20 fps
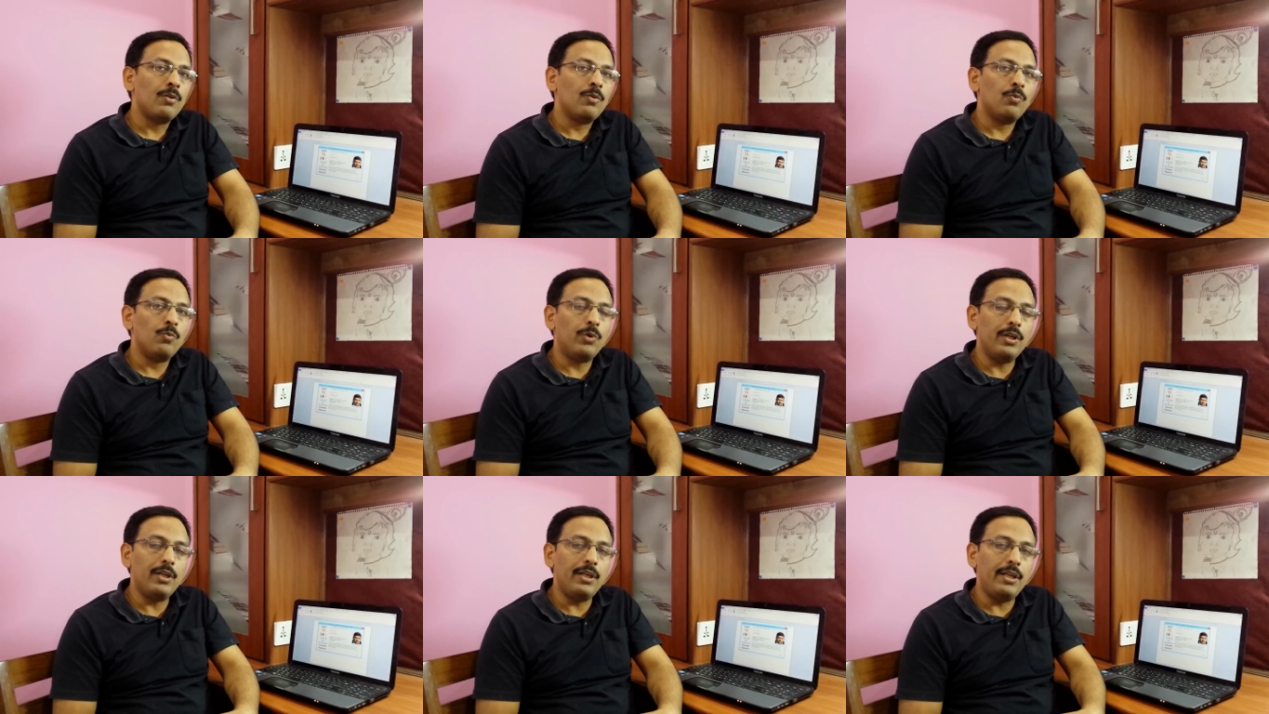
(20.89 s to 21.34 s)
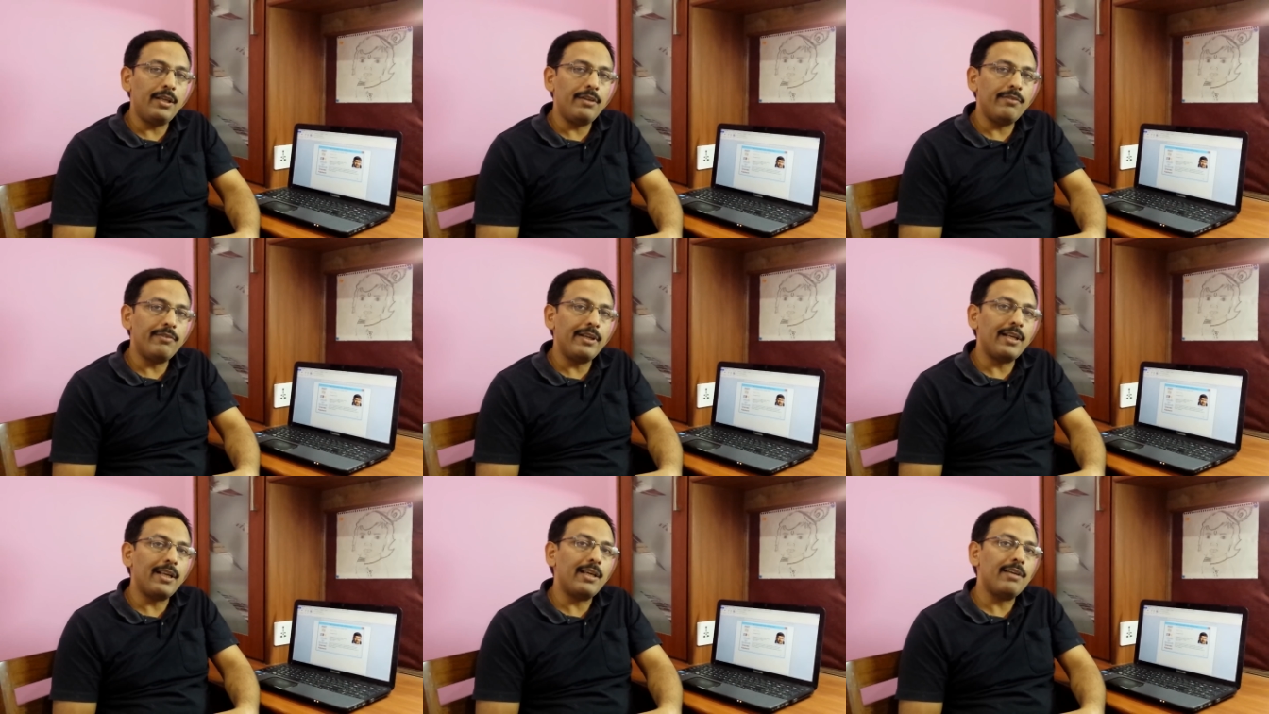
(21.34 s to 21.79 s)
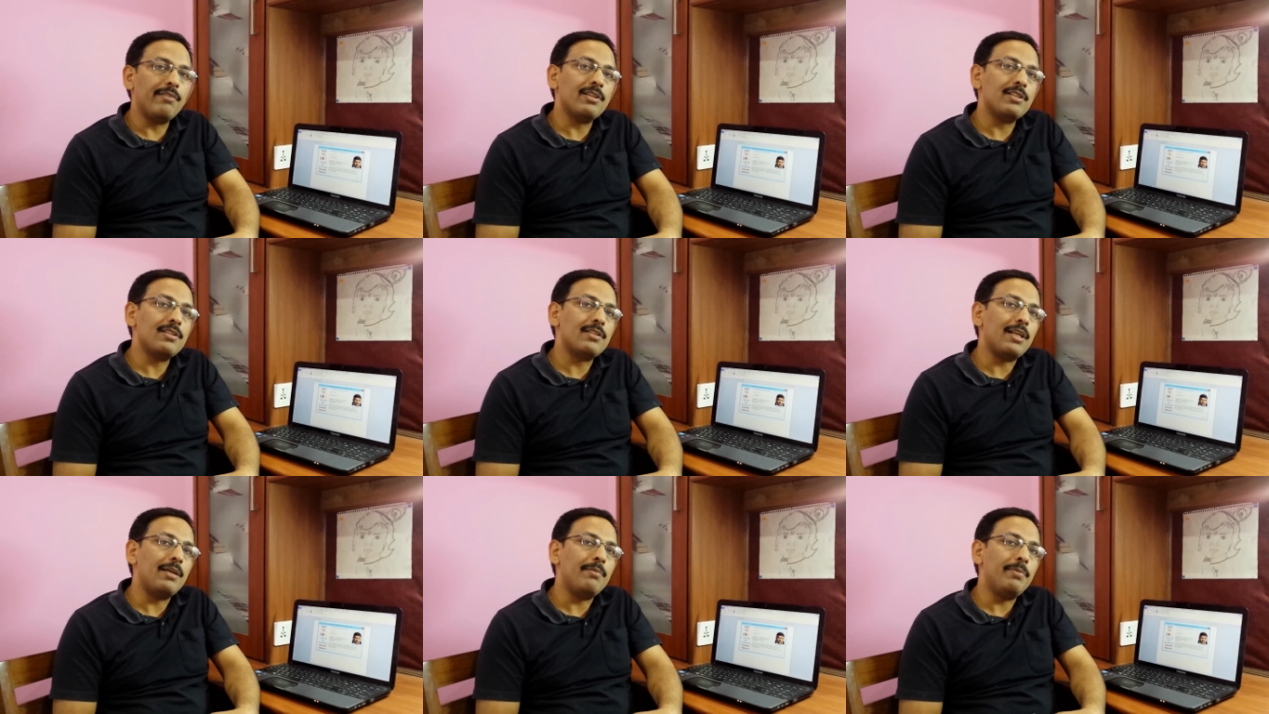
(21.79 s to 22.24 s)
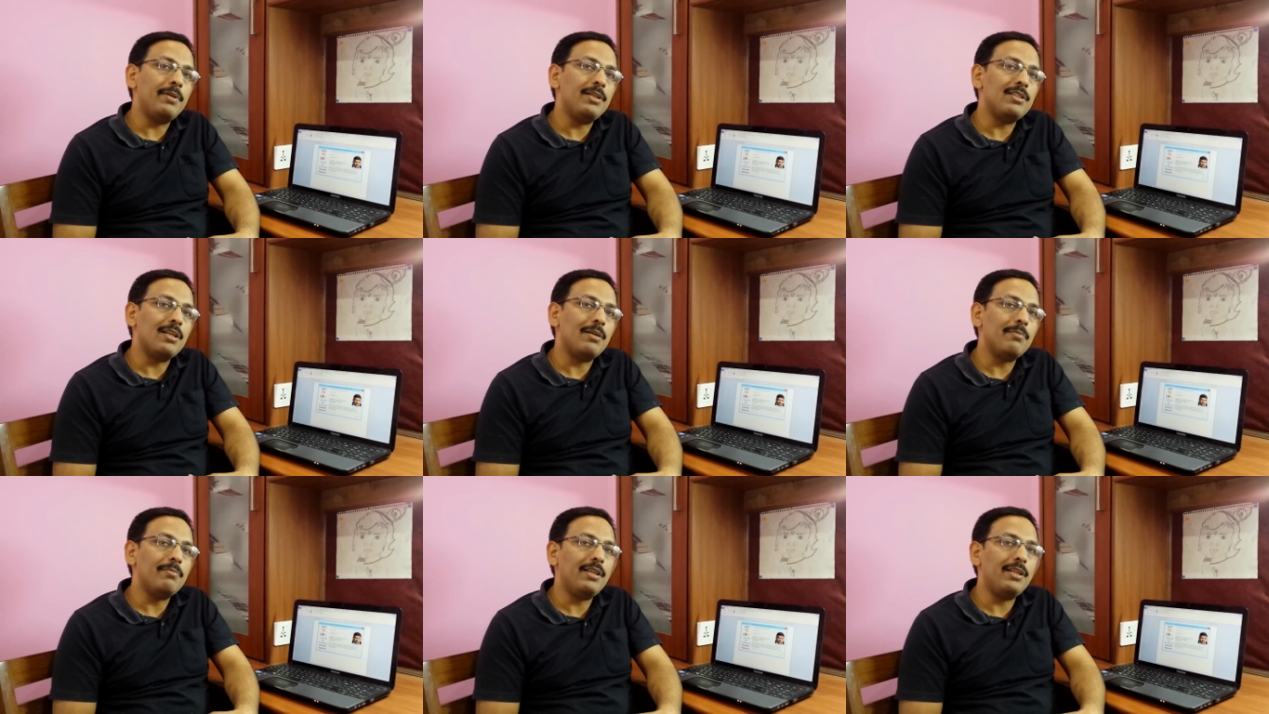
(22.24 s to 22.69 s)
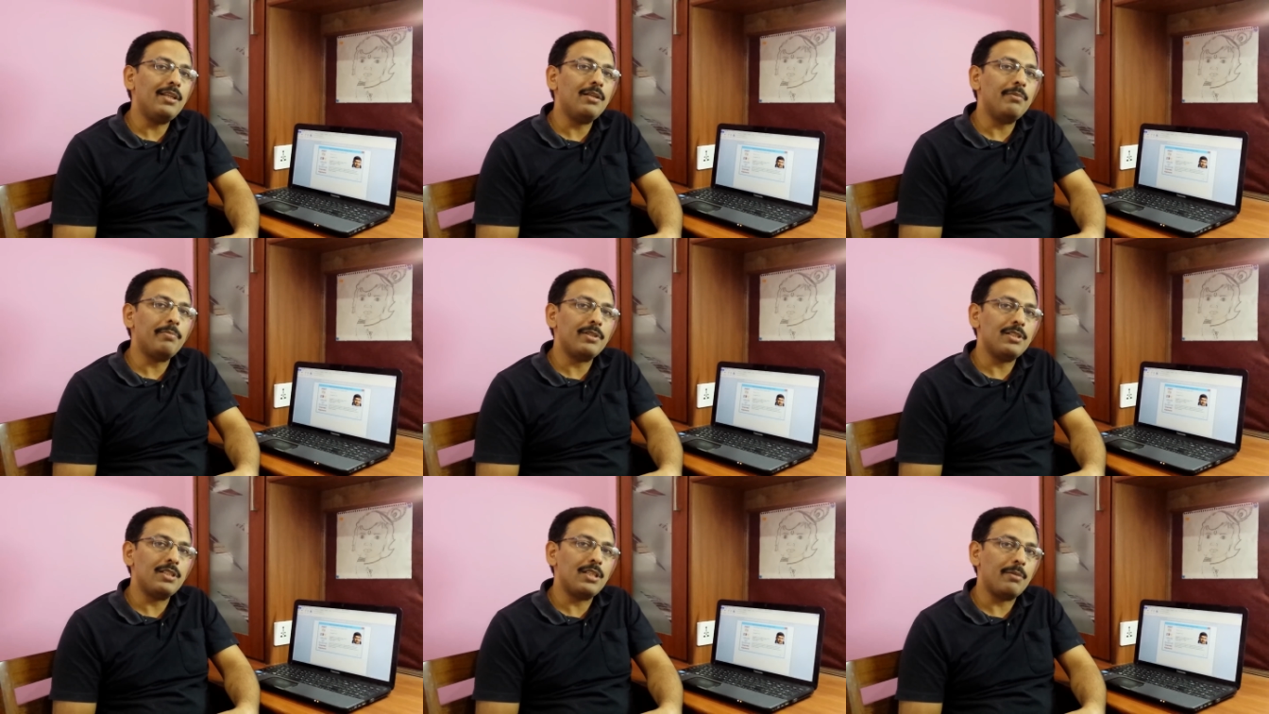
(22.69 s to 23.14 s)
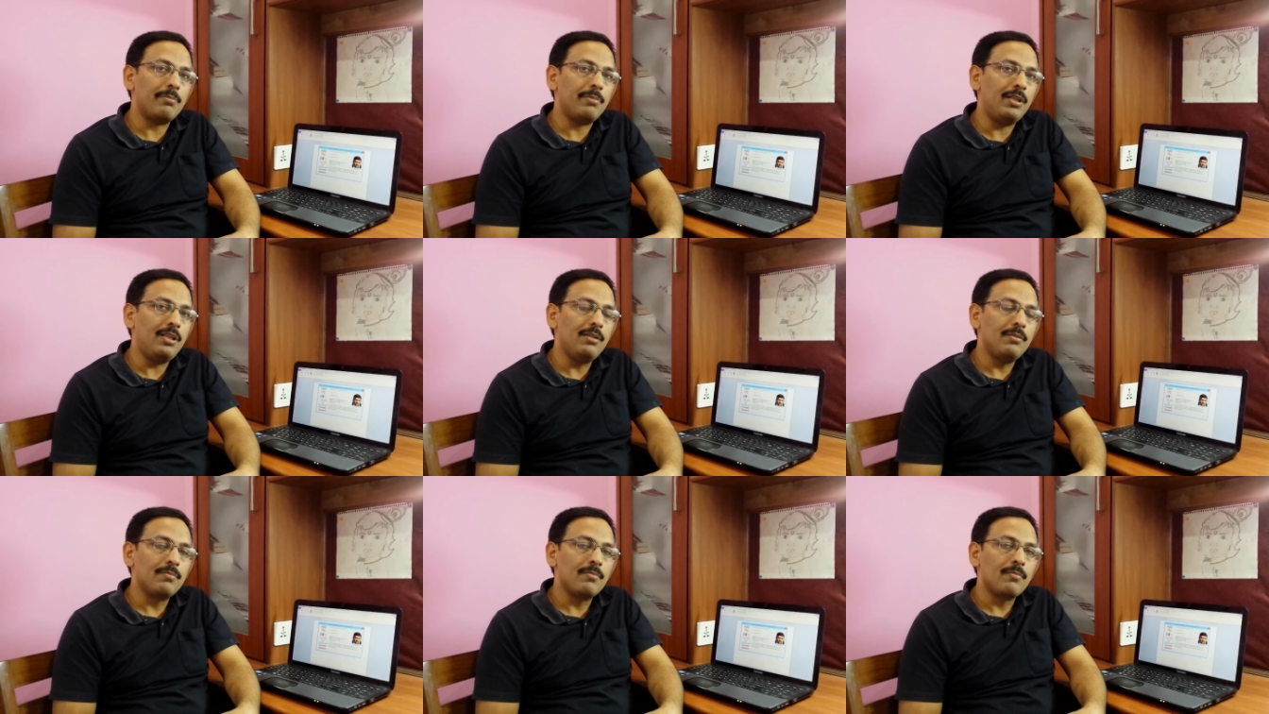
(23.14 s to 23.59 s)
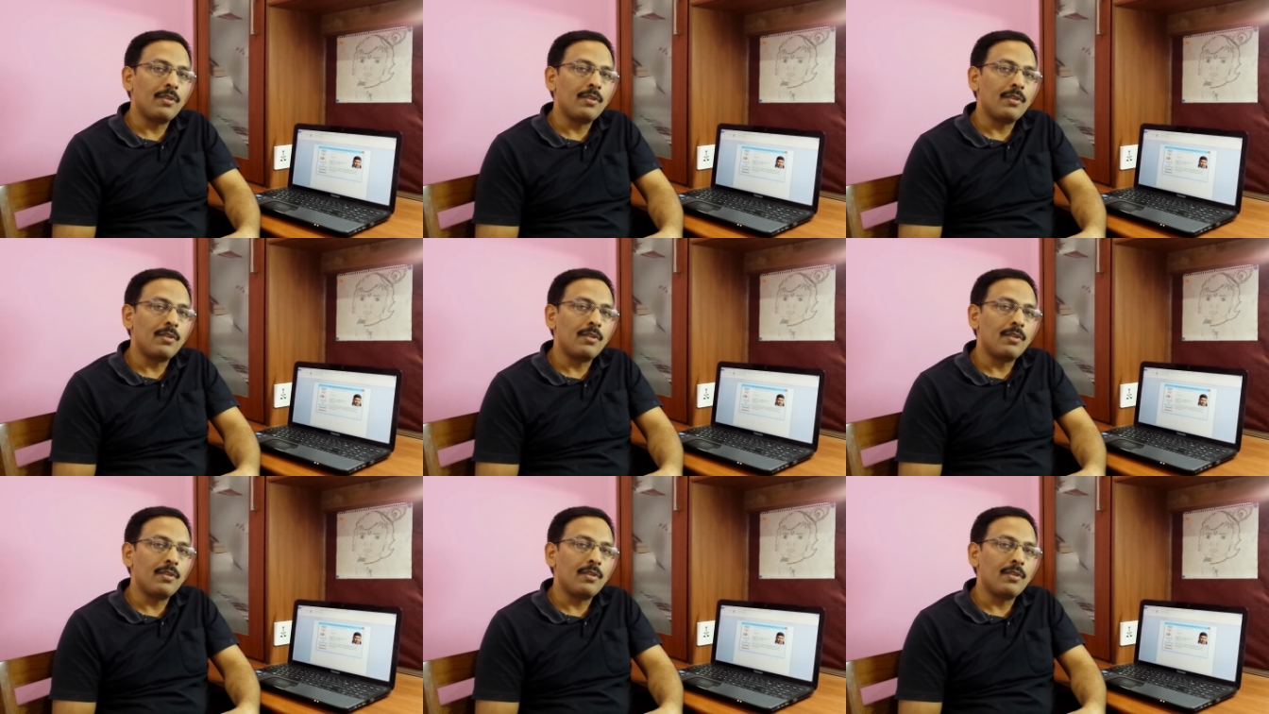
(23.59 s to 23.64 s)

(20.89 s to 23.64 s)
One day while I was typing something in Punjabi,